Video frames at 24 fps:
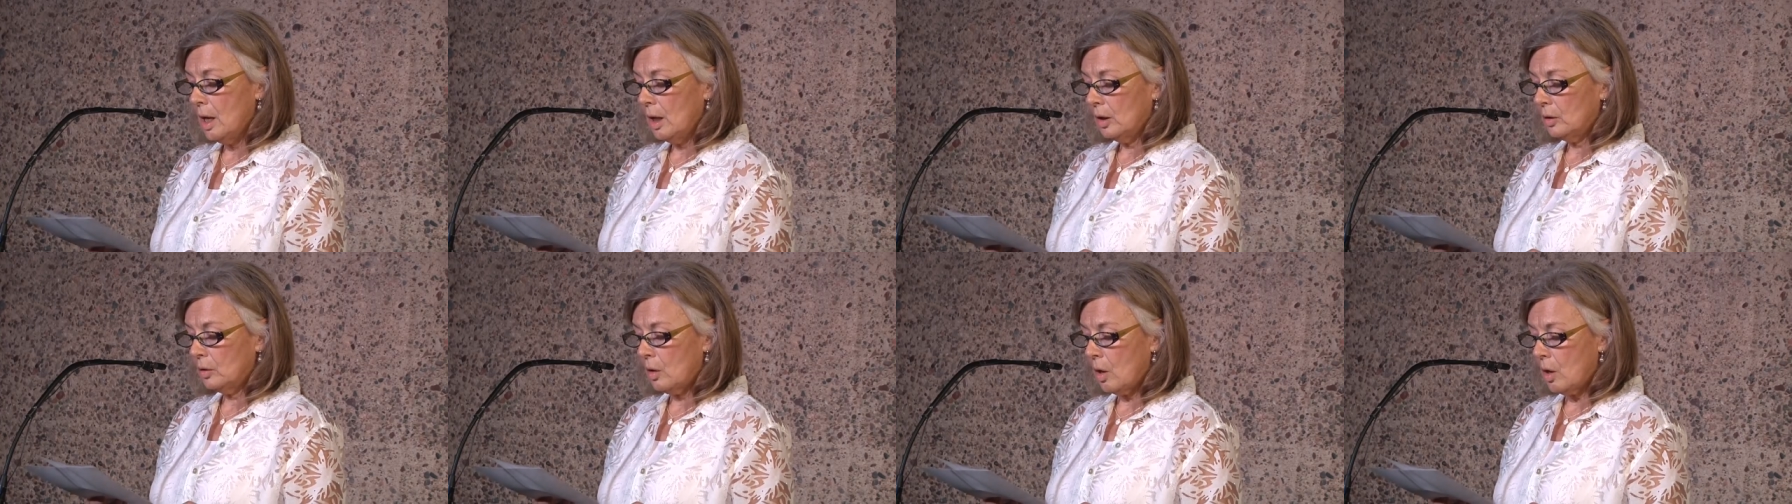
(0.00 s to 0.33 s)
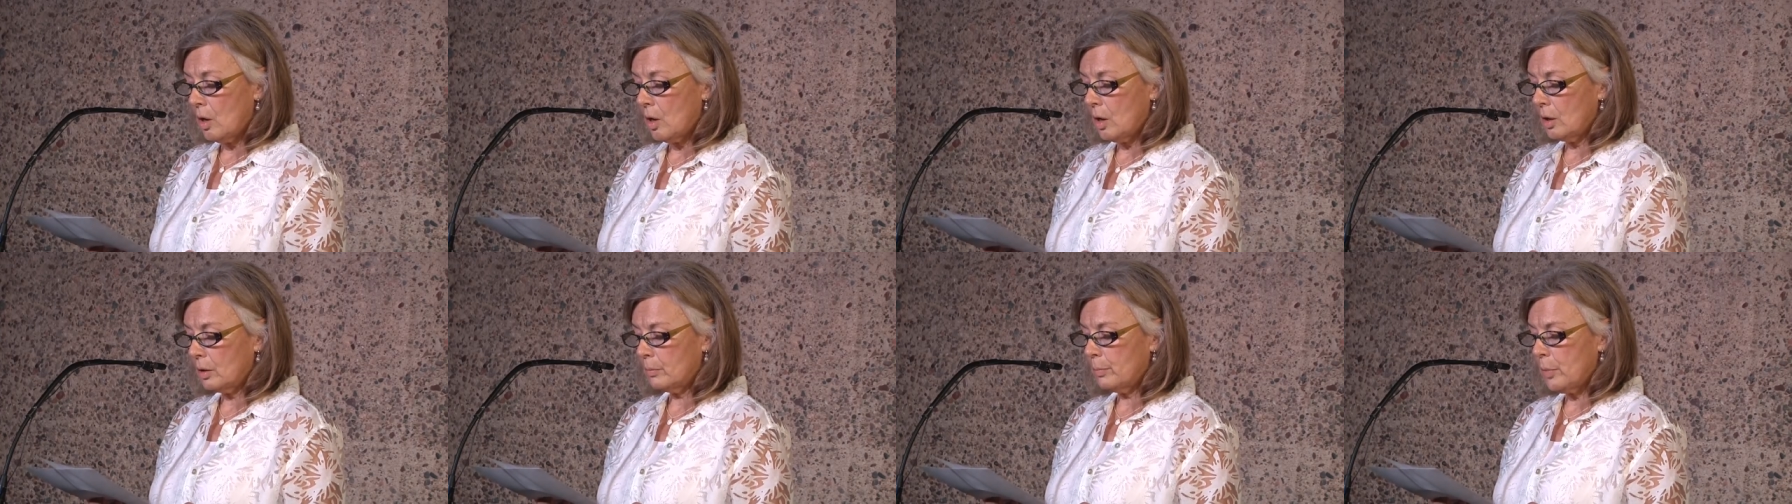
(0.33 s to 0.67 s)

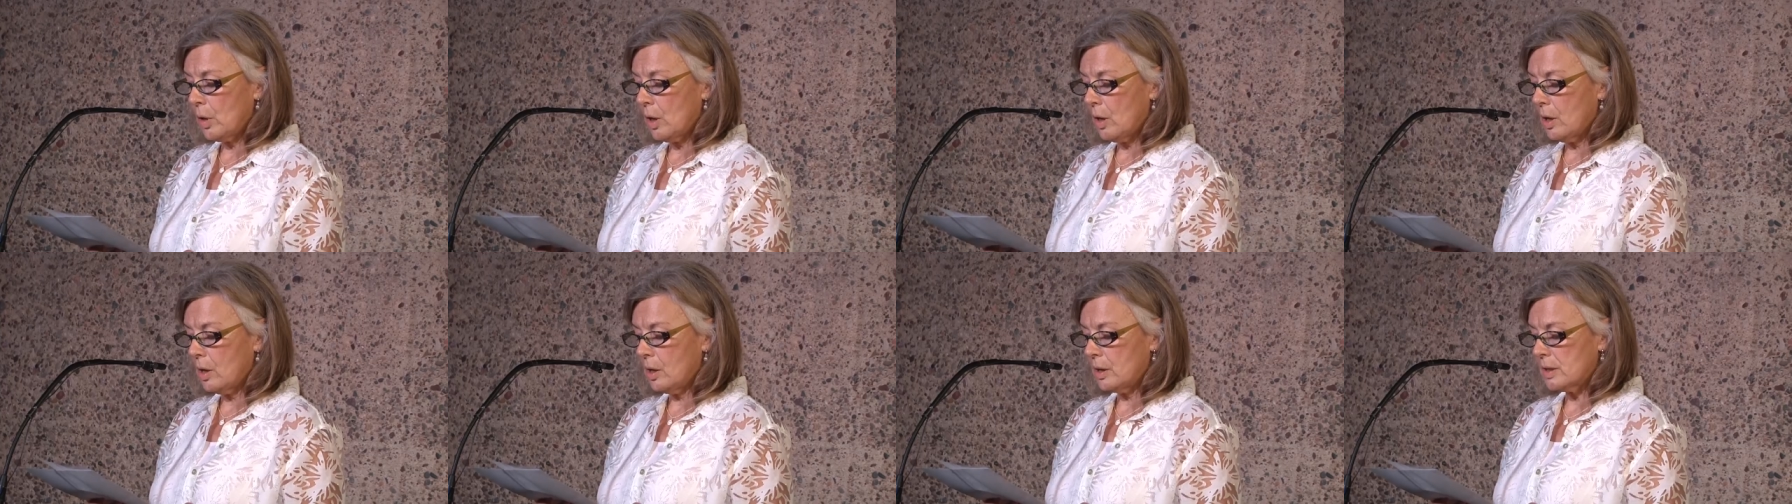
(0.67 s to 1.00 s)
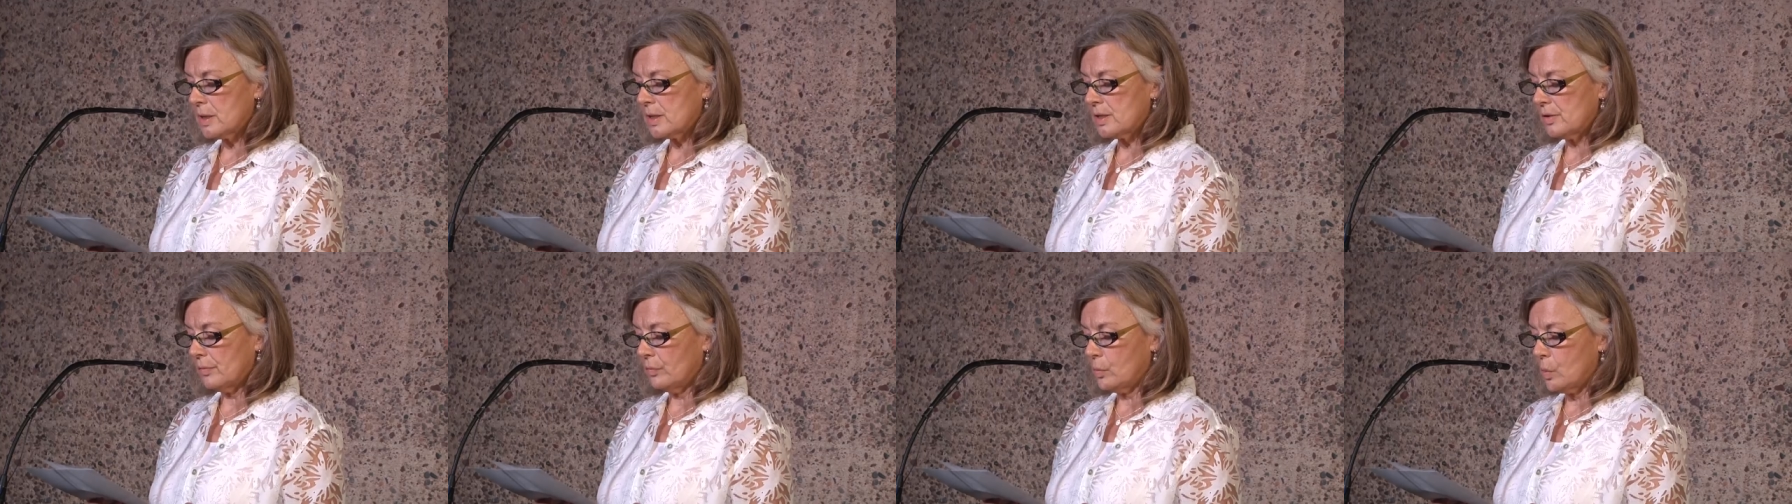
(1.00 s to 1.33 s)
long
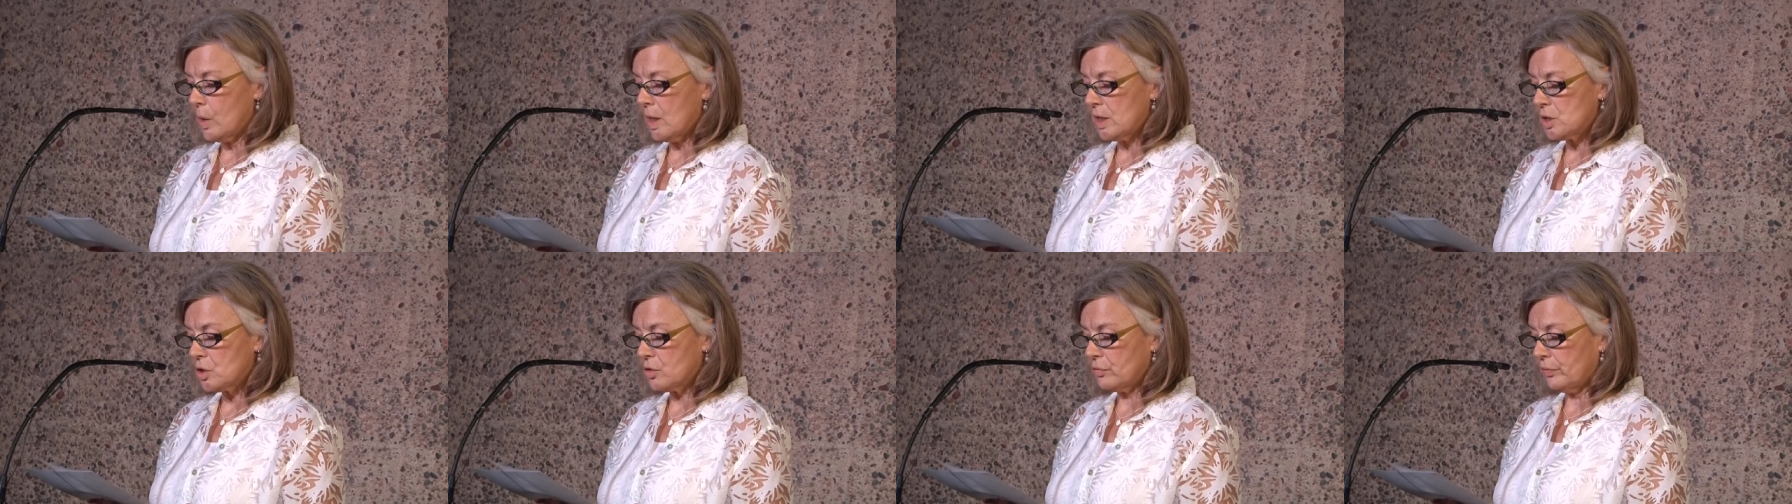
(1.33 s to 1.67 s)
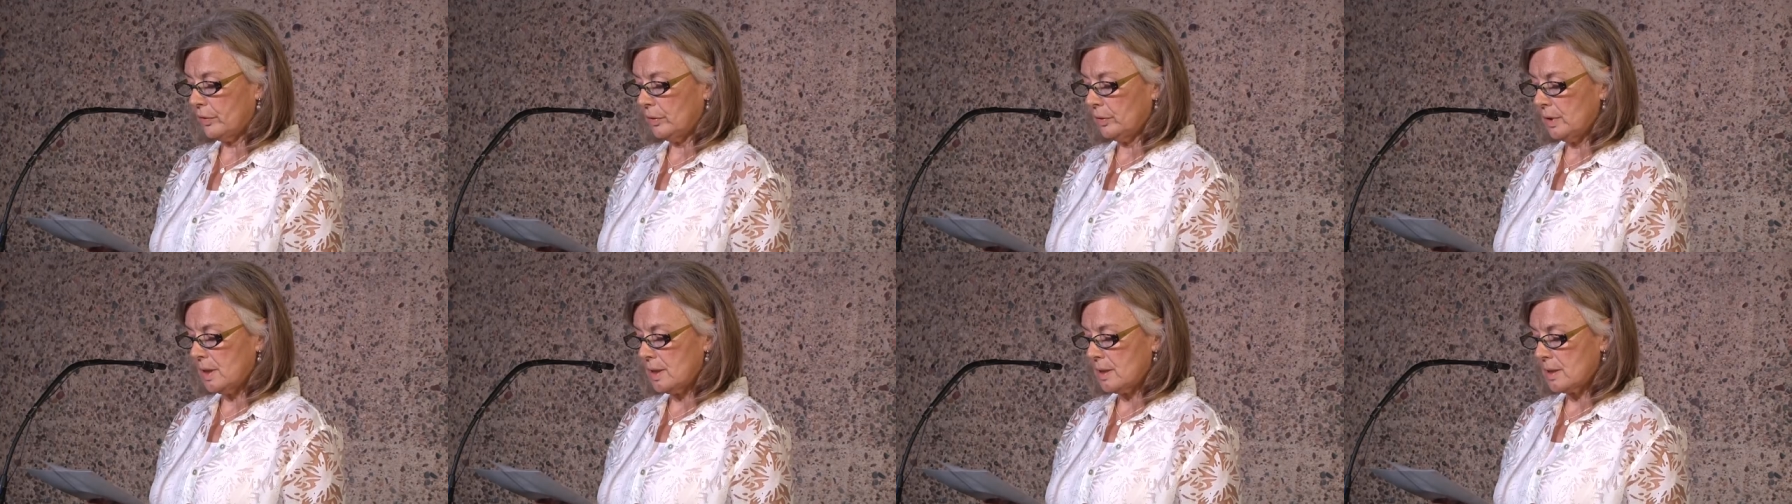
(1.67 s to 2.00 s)
pause of
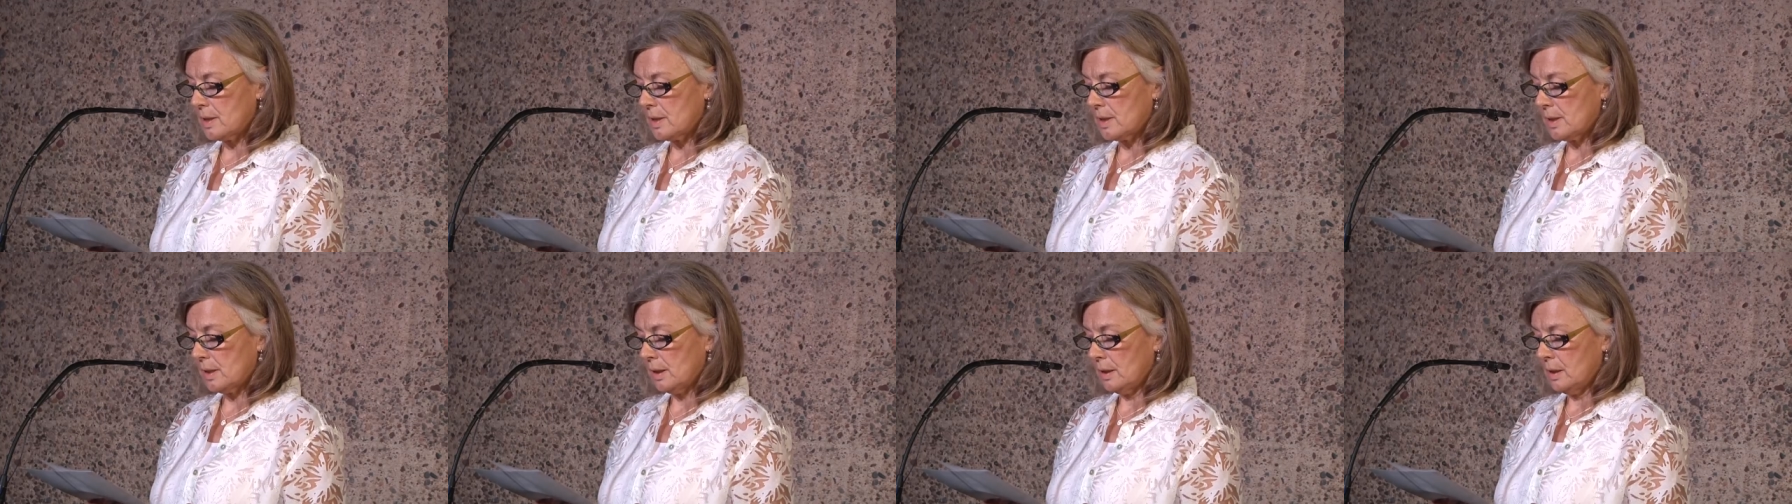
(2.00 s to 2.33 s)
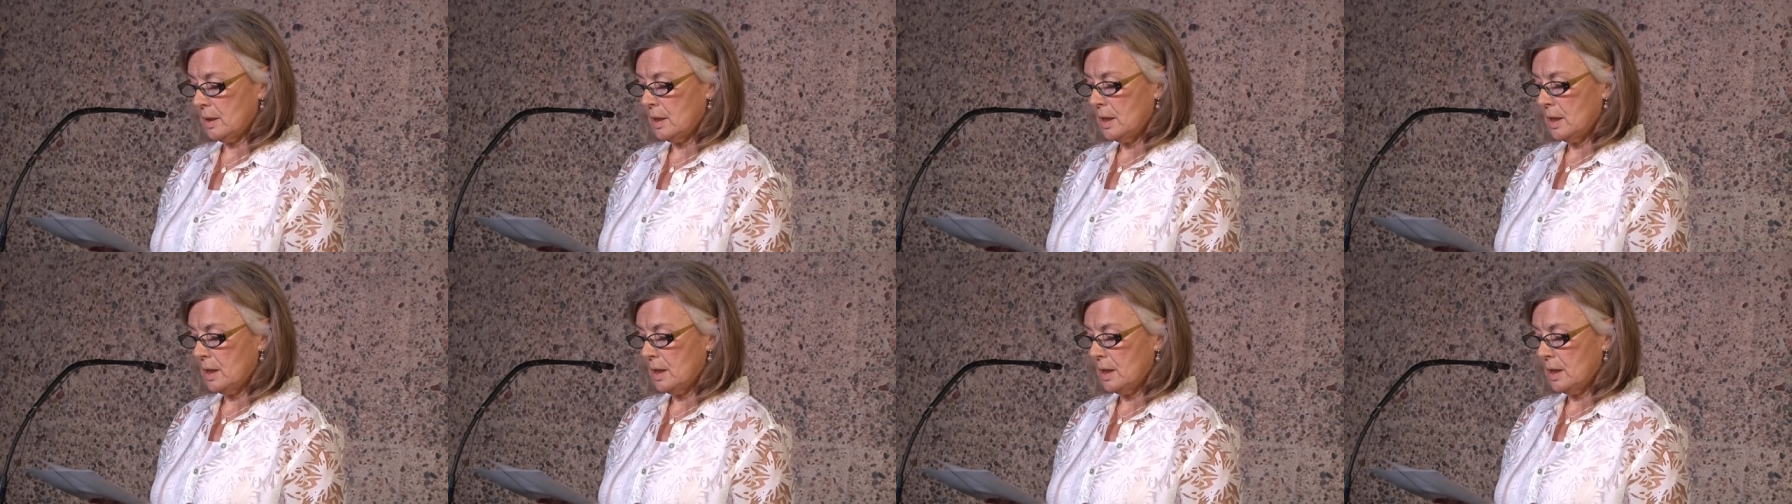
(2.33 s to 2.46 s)
watchfulness,